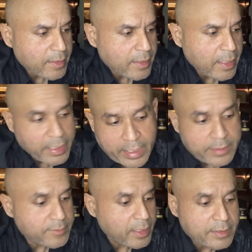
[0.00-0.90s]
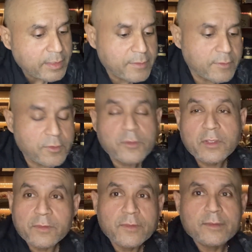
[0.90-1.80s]
again, and this is just
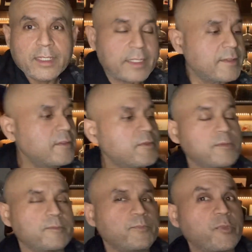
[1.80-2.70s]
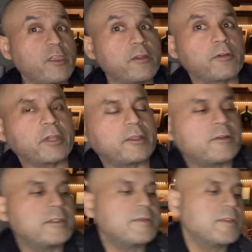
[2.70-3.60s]
his theory,
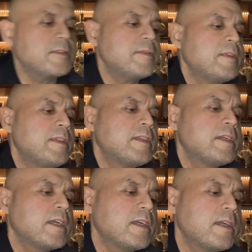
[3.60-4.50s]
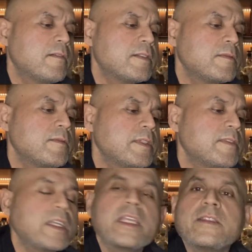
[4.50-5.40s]
so once
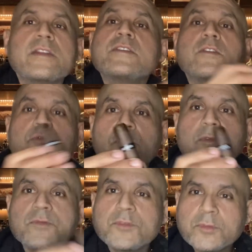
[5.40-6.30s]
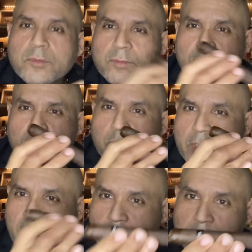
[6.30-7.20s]
again, there's no rules. You do
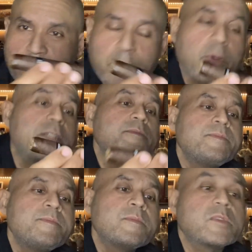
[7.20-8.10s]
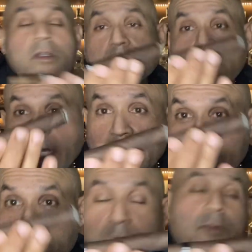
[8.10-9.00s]
it however you want. So I
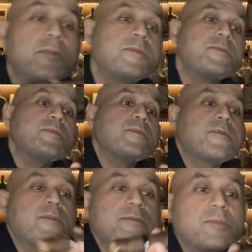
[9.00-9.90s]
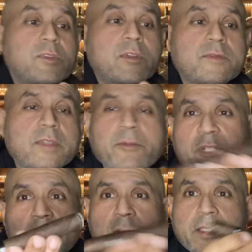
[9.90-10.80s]
like to, every
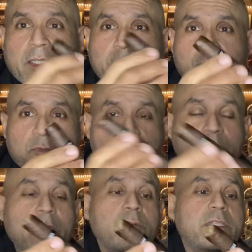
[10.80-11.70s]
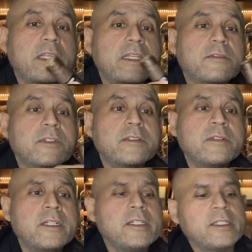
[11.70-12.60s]
now and then you will see me doing that.
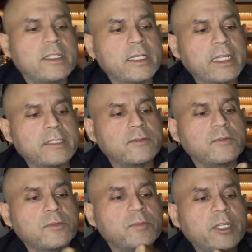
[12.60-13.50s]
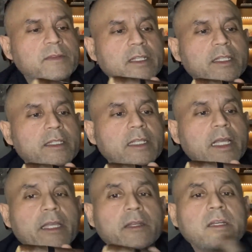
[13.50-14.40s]
I like to basically
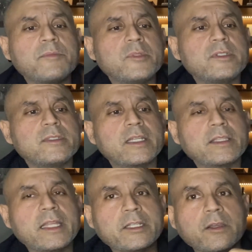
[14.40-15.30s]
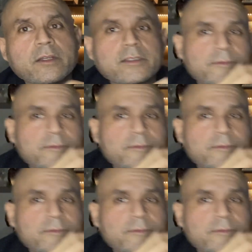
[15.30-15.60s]
light up and then cut.